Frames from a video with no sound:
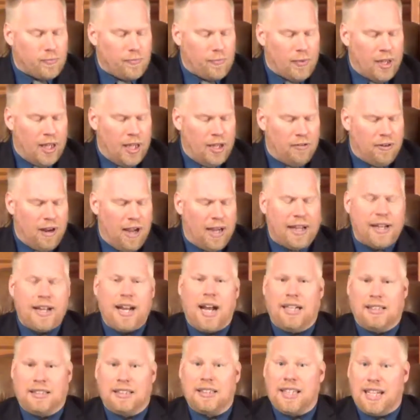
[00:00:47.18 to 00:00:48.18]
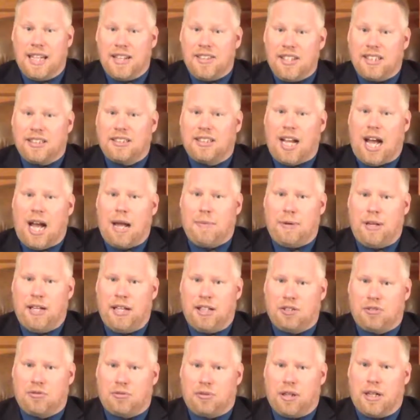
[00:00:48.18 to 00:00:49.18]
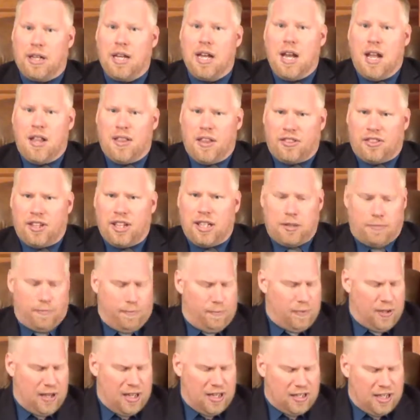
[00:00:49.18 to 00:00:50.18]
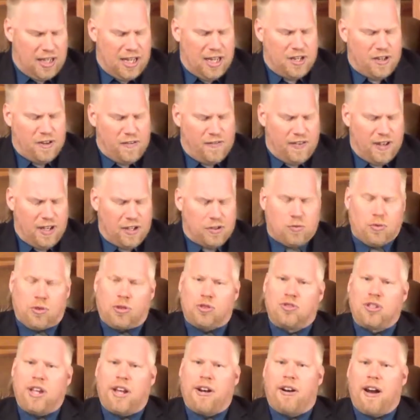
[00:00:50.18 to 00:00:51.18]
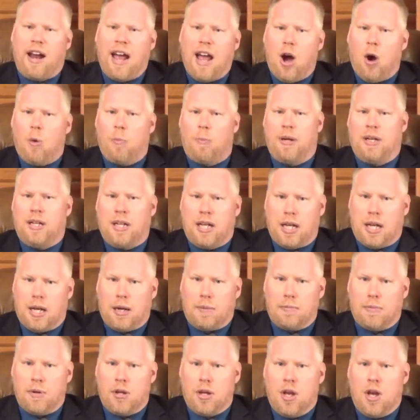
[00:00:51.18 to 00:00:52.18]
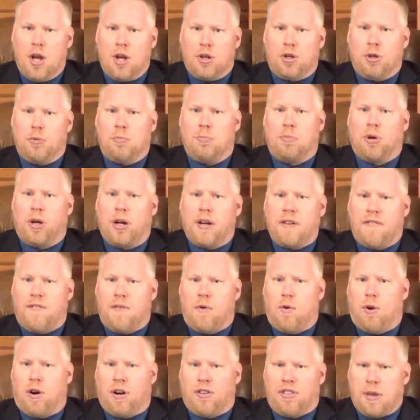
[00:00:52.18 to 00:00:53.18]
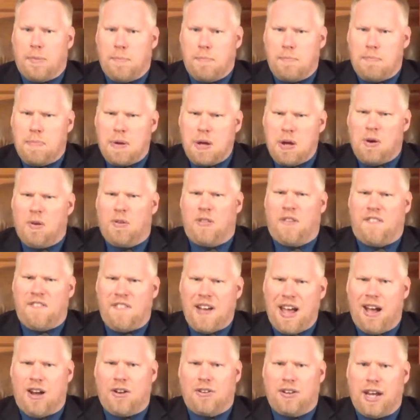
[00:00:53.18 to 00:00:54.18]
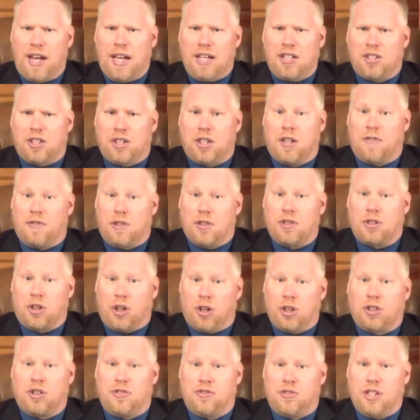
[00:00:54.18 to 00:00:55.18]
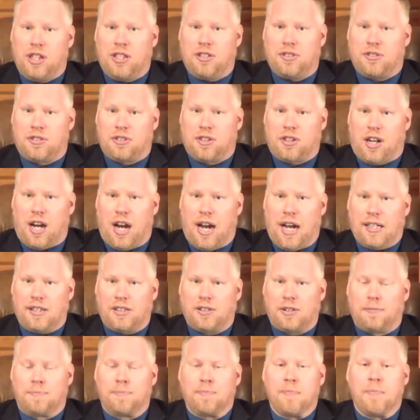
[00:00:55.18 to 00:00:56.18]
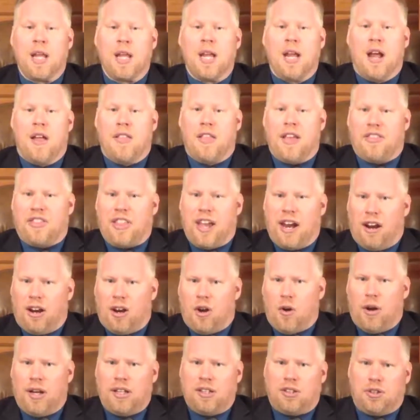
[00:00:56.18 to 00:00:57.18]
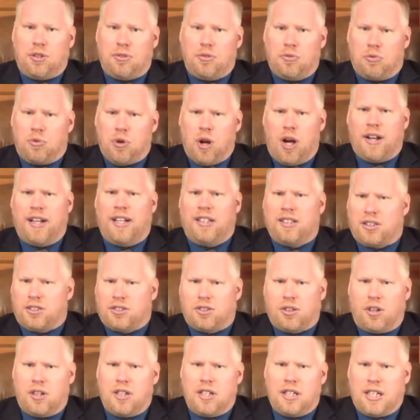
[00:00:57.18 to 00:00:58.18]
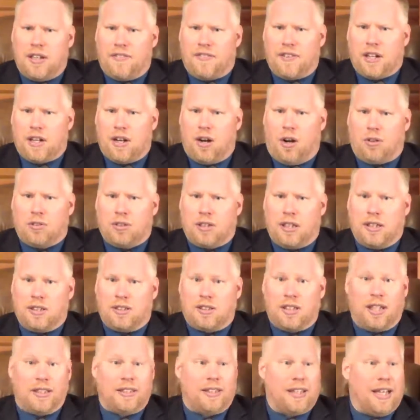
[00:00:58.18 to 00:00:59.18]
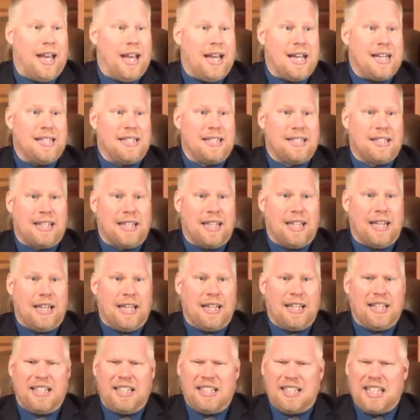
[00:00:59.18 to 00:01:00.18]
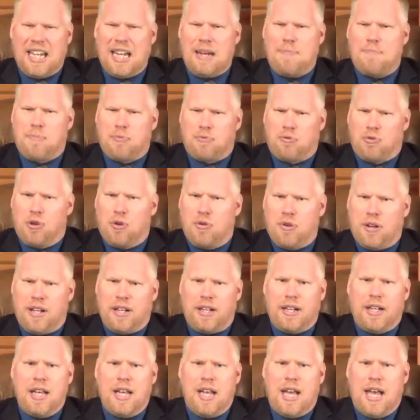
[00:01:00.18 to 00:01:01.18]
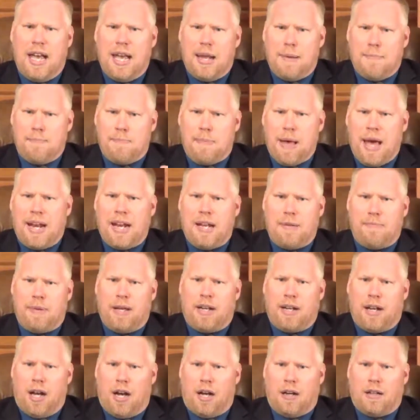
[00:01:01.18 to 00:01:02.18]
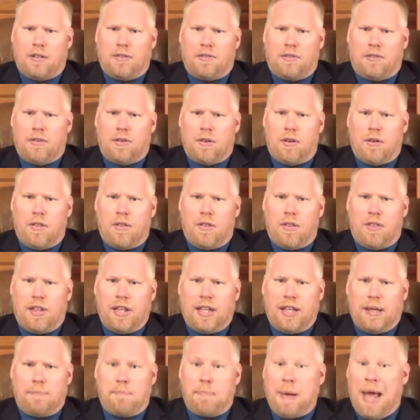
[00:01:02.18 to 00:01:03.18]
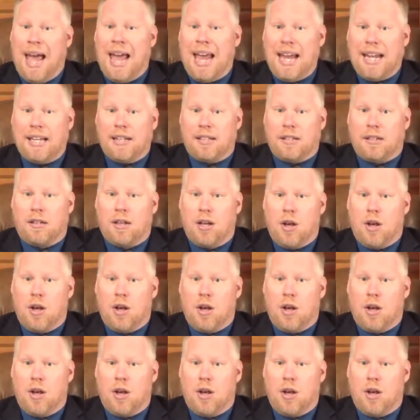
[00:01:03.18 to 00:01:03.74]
He recognizes in this time in history that these individuals that are helping him to bring forth and build the foundation of the Church of Jesus Christ, that they're going to run into certain difficulties, such as the deep-rooted embedment of the pagan